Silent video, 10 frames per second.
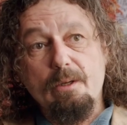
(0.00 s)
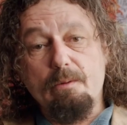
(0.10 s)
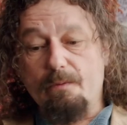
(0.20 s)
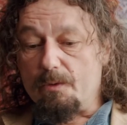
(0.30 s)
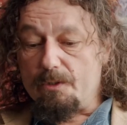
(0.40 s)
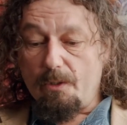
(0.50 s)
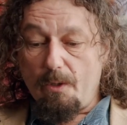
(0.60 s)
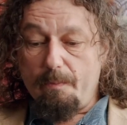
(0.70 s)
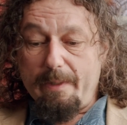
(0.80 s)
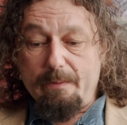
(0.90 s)
We've also
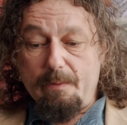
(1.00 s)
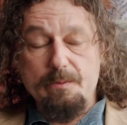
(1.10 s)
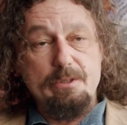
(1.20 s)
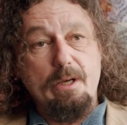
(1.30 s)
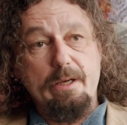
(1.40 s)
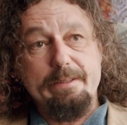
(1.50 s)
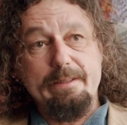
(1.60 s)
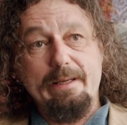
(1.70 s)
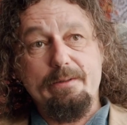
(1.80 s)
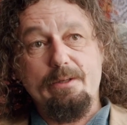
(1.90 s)
got a minimum size
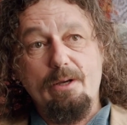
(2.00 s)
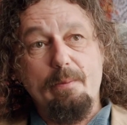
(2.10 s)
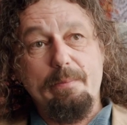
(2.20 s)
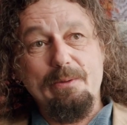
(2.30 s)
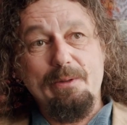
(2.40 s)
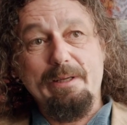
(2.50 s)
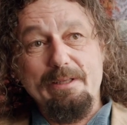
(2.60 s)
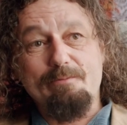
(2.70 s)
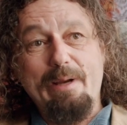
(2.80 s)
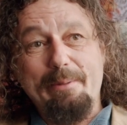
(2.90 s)
now. You can't build any
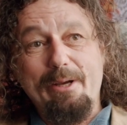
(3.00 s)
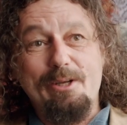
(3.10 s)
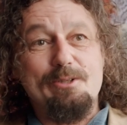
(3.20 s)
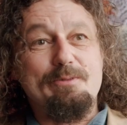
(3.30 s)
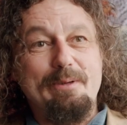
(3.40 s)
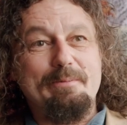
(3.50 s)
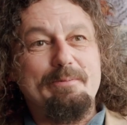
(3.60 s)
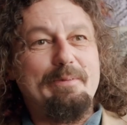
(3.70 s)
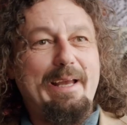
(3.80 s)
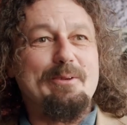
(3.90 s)
rabbit hutch
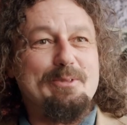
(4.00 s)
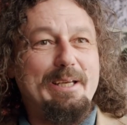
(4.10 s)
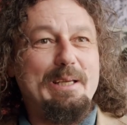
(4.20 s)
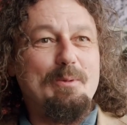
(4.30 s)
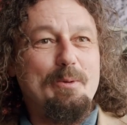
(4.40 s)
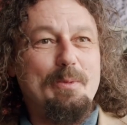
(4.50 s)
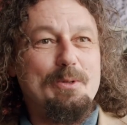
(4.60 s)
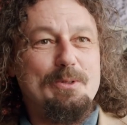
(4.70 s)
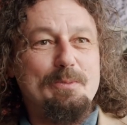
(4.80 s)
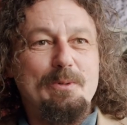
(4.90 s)
housing anymore in
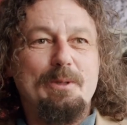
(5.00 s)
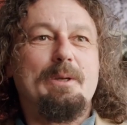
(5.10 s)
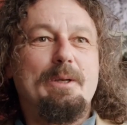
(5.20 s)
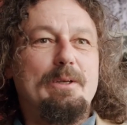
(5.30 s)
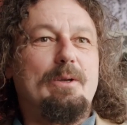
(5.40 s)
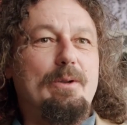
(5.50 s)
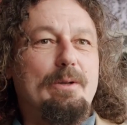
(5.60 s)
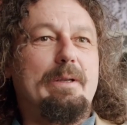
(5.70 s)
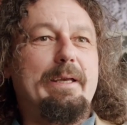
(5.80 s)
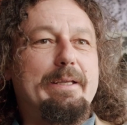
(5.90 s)
Boscombe. You've got to
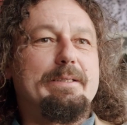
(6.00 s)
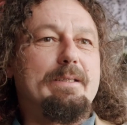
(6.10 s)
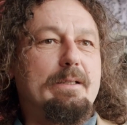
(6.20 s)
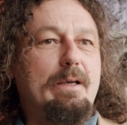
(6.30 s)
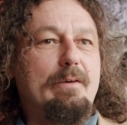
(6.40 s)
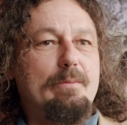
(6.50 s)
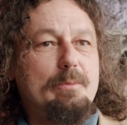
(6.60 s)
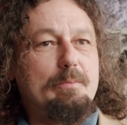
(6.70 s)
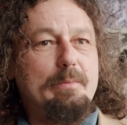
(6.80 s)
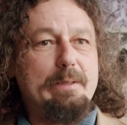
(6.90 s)
adhere to the
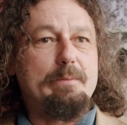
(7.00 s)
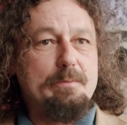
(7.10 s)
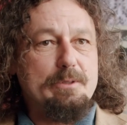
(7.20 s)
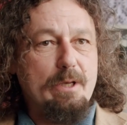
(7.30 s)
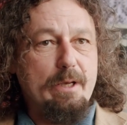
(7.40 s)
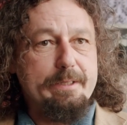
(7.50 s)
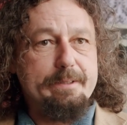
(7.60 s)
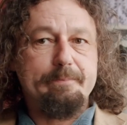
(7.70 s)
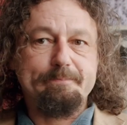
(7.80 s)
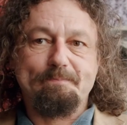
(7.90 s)
government minimum
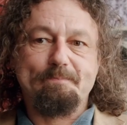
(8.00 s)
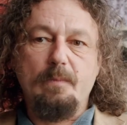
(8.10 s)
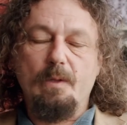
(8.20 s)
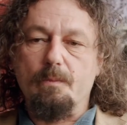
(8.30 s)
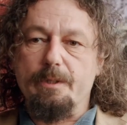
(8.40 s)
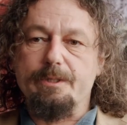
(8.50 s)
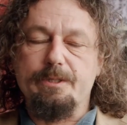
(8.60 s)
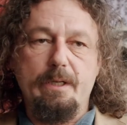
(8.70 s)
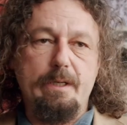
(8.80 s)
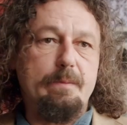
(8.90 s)
size,
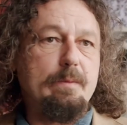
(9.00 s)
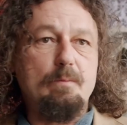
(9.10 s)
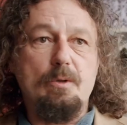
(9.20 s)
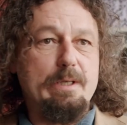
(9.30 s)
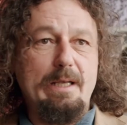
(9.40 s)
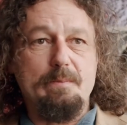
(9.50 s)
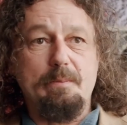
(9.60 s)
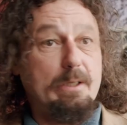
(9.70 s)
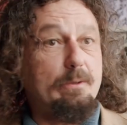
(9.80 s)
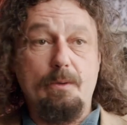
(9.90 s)
which hasn't
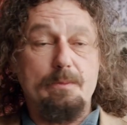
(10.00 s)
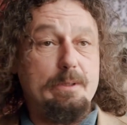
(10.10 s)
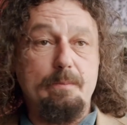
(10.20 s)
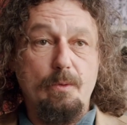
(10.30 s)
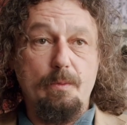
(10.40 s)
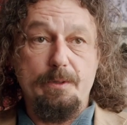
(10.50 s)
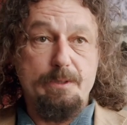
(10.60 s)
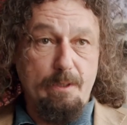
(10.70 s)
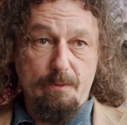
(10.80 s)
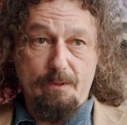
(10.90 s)
been adopted in Bournemouth.
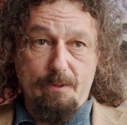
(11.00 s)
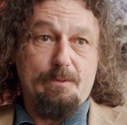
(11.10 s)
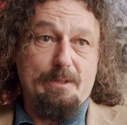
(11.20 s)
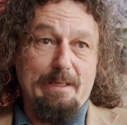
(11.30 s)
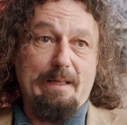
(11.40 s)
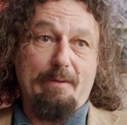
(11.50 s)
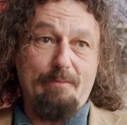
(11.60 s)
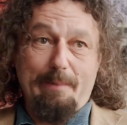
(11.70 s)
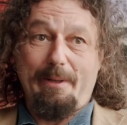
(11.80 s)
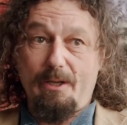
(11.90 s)
So you do see that
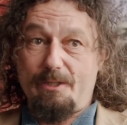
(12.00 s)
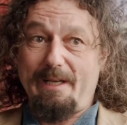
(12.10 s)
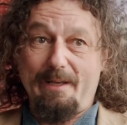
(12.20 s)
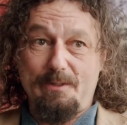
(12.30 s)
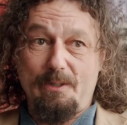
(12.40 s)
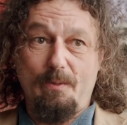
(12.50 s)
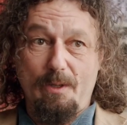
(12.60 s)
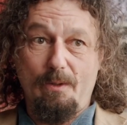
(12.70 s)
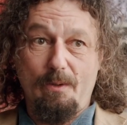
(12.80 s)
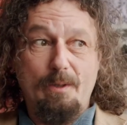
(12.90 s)
rabbit hutch housing
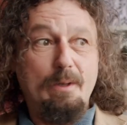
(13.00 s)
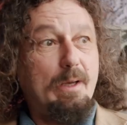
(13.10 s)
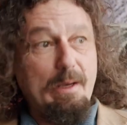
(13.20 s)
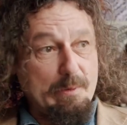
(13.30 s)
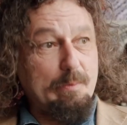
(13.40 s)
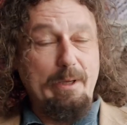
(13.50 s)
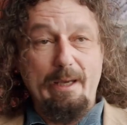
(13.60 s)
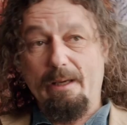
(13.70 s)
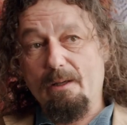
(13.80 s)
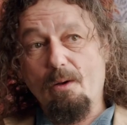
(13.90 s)
quite a lot. And we were
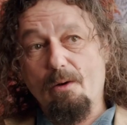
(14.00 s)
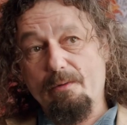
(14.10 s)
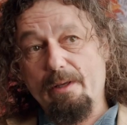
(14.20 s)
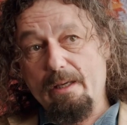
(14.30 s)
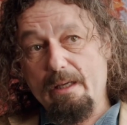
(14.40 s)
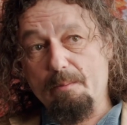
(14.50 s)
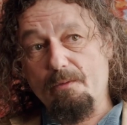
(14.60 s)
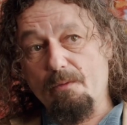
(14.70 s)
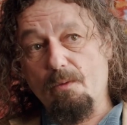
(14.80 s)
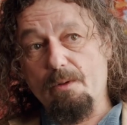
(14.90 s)
getting a lot of it here
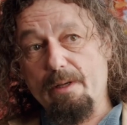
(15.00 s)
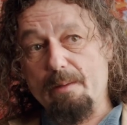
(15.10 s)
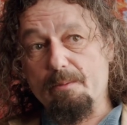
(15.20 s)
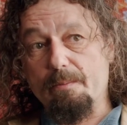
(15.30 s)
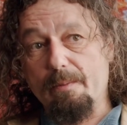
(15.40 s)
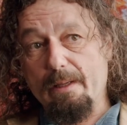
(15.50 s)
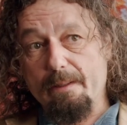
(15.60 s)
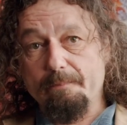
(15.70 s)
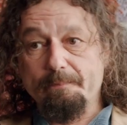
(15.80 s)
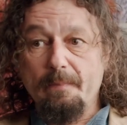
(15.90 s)
before the neighbourhood plan.